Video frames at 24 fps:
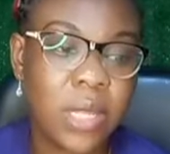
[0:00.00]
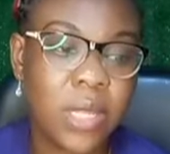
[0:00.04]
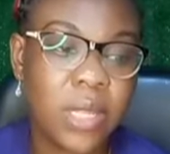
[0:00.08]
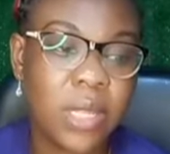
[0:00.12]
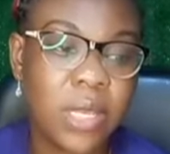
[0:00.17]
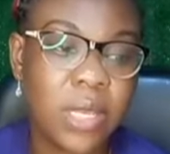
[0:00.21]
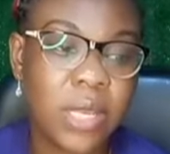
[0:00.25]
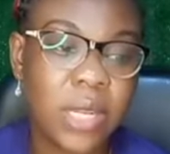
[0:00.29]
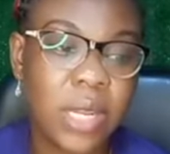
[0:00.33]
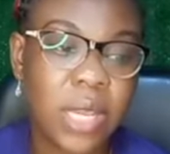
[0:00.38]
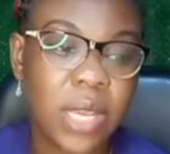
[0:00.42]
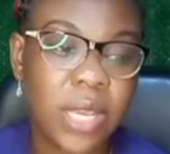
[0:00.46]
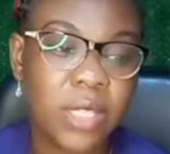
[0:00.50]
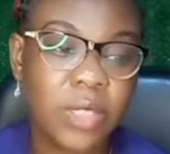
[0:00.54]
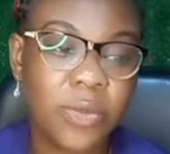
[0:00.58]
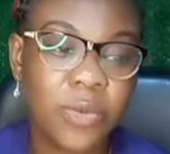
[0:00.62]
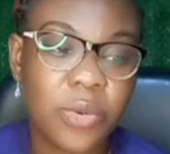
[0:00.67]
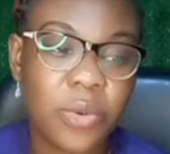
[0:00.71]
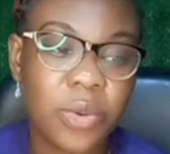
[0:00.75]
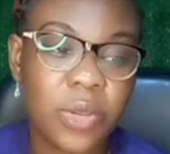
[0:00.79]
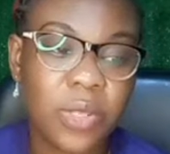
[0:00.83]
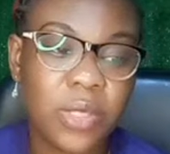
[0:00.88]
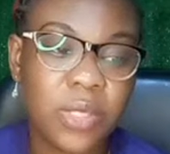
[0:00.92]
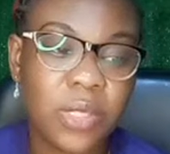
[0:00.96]
Then
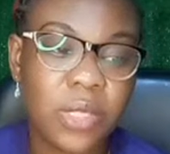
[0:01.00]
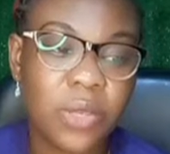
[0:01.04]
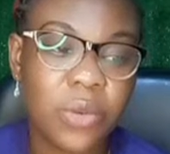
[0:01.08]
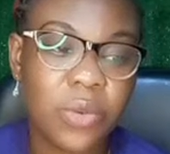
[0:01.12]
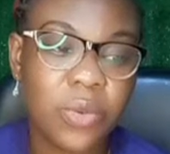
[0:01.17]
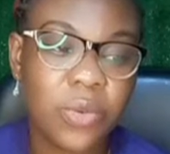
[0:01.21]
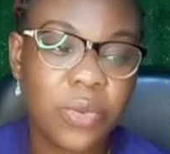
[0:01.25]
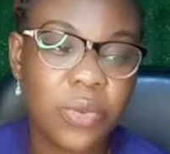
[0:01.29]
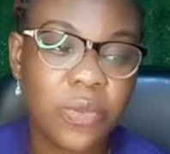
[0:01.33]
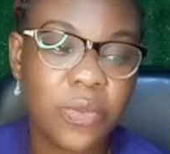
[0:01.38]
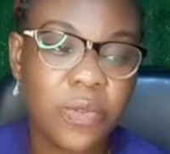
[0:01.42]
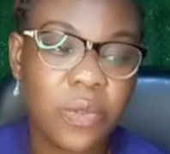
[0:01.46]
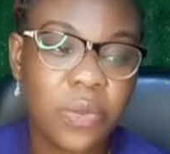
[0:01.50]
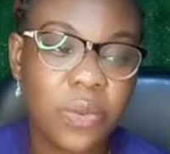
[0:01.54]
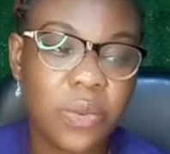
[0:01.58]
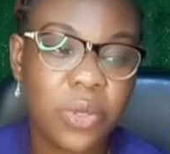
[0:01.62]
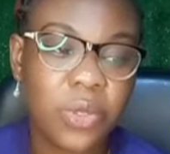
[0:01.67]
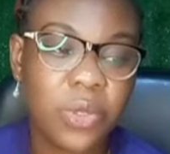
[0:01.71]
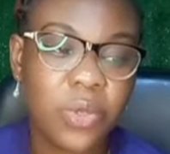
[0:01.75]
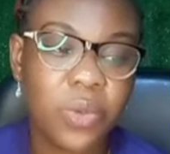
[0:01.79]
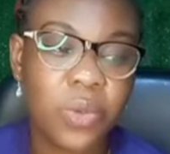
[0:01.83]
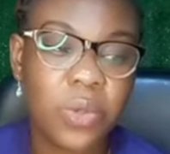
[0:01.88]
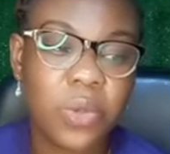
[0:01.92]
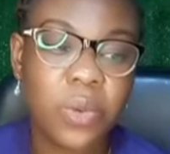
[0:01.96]
experiencing grief 3
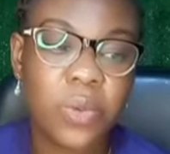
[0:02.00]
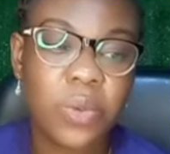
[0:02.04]
to